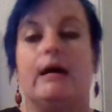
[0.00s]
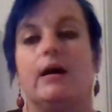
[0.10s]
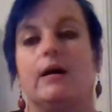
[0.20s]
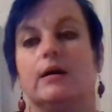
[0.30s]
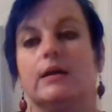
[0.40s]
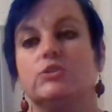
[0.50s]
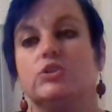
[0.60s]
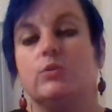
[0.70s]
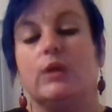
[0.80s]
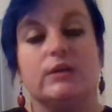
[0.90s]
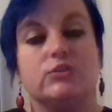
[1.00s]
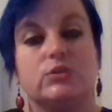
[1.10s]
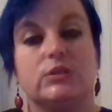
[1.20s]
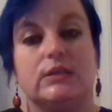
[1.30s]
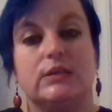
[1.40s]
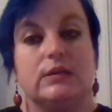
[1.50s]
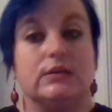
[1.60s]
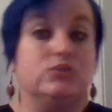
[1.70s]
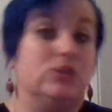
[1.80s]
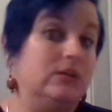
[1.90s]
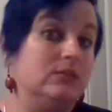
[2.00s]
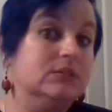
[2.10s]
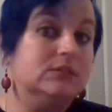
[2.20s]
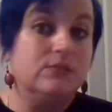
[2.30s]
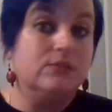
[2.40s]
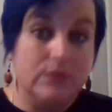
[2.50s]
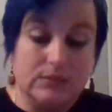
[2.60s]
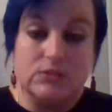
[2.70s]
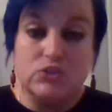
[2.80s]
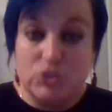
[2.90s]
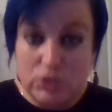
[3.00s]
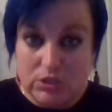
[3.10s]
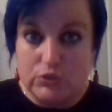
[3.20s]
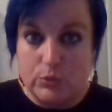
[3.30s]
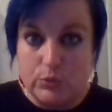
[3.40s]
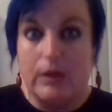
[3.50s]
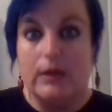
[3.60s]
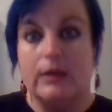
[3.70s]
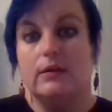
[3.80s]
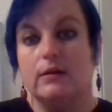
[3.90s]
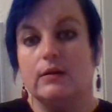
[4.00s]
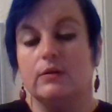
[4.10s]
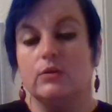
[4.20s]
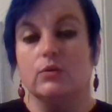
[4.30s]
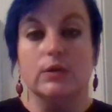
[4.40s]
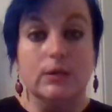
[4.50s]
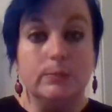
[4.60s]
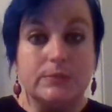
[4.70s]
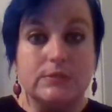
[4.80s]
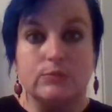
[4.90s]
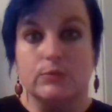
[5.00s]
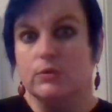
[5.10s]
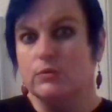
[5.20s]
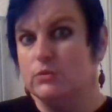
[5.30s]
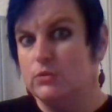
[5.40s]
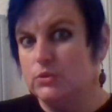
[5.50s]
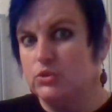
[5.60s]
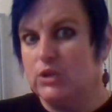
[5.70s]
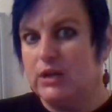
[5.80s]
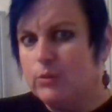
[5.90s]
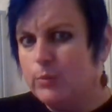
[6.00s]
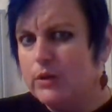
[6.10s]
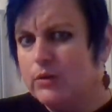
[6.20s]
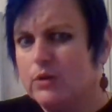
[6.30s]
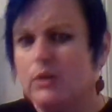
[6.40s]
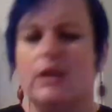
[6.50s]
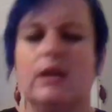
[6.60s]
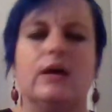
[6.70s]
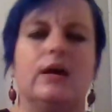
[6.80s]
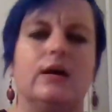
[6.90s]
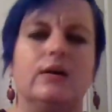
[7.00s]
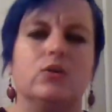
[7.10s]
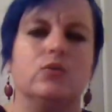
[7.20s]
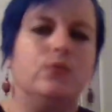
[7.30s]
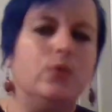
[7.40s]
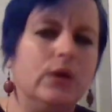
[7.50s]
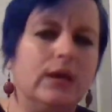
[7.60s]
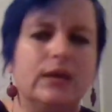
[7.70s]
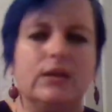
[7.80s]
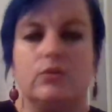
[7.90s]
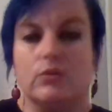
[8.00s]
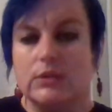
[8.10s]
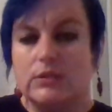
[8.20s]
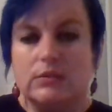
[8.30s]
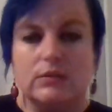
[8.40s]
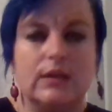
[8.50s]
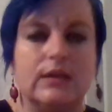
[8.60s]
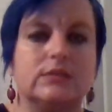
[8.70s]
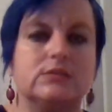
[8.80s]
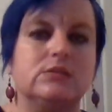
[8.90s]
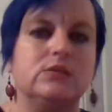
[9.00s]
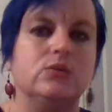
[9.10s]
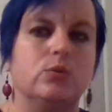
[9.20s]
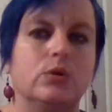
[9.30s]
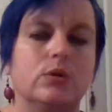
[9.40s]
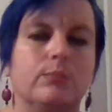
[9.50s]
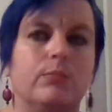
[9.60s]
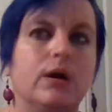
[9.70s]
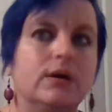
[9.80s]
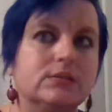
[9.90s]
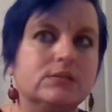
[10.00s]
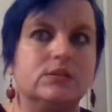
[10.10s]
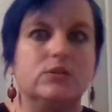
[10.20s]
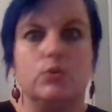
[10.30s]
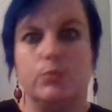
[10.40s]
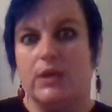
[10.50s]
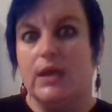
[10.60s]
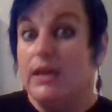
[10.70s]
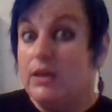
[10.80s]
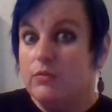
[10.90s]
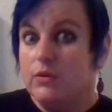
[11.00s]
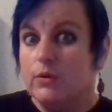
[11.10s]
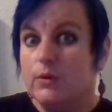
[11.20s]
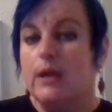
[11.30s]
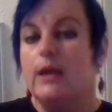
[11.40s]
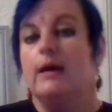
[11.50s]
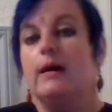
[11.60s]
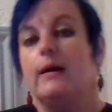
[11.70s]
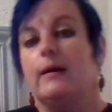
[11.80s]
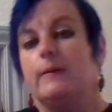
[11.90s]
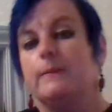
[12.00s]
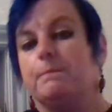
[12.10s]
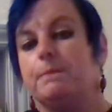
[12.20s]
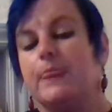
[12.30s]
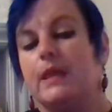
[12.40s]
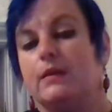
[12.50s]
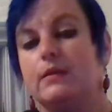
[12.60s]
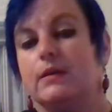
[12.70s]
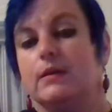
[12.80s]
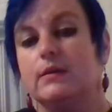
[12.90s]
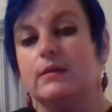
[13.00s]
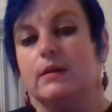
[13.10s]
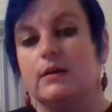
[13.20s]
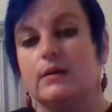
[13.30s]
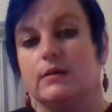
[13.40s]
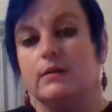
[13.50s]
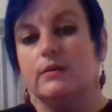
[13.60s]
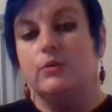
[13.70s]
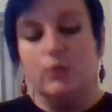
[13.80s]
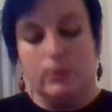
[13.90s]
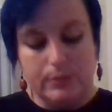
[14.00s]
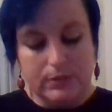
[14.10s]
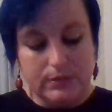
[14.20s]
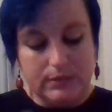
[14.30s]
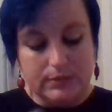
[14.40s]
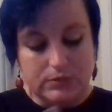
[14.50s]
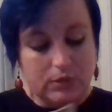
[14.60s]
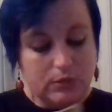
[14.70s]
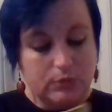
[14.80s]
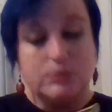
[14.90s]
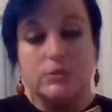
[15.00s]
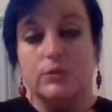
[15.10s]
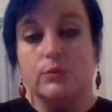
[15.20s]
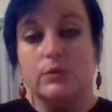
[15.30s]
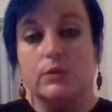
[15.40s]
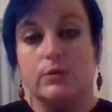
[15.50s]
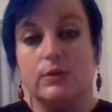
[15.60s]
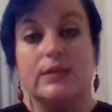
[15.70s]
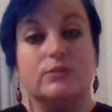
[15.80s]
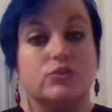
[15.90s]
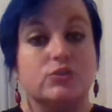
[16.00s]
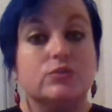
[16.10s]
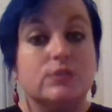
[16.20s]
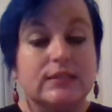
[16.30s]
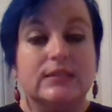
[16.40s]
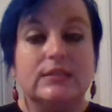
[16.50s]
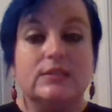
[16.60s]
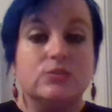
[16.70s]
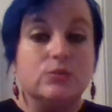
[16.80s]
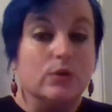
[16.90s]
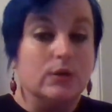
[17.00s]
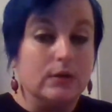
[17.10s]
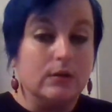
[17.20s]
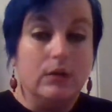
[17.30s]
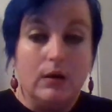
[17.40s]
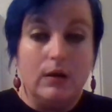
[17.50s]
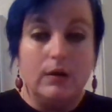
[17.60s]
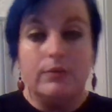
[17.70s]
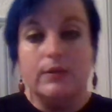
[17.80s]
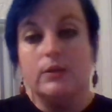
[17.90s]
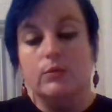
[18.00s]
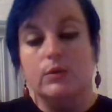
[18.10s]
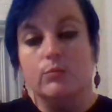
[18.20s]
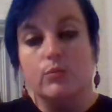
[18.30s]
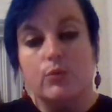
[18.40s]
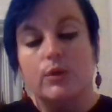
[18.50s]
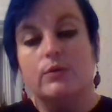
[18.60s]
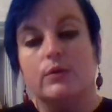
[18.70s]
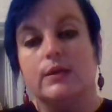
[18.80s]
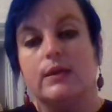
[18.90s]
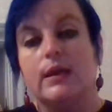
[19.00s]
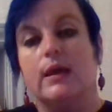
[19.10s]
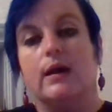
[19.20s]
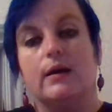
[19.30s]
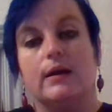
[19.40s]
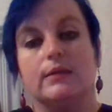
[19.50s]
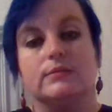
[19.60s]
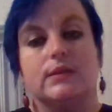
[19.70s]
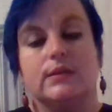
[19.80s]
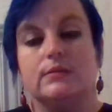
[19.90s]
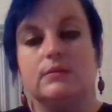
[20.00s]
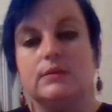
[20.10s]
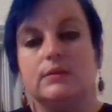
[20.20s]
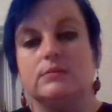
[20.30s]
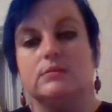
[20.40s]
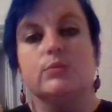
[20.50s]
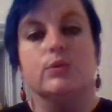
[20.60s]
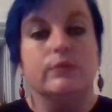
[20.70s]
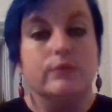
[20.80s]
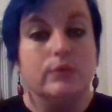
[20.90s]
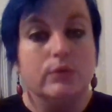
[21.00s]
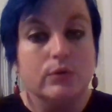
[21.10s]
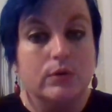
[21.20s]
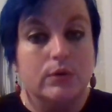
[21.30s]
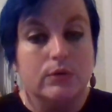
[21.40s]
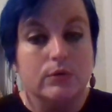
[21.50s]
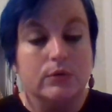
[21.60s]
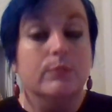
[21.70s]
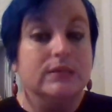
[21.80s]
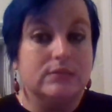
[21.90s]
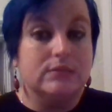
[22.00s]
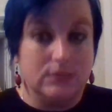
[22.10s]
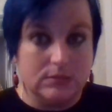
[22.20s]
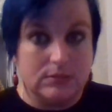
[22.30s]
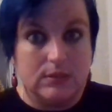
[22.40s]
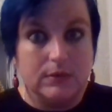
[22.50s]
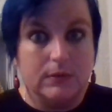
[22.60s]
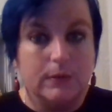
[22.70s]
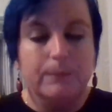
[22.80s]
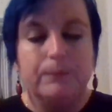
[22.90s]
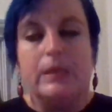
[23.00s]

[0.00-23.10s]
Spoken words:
And she would actually, she had a list of things that she judged you by. Your hips, were you a good childbearer? Your forehead, your intellect, your modesty, your behavior. And again, your ability to sew. So you would create shoes like this or a cloth, and you would embroider it as a symbol of your domestic skill.